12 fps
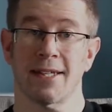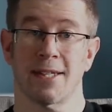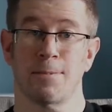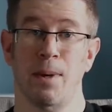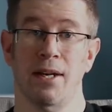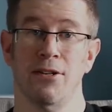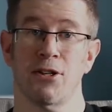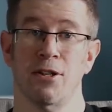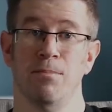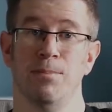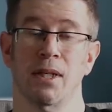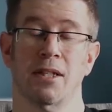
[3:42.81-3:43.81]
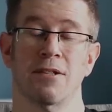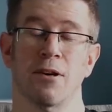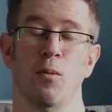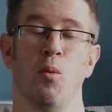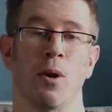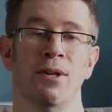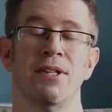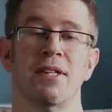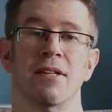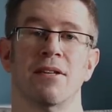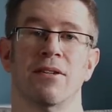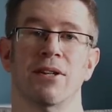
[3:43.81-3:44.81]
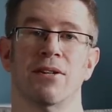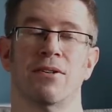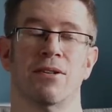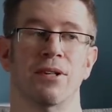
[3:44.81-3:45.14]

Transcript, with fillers: suspension because I wanted the,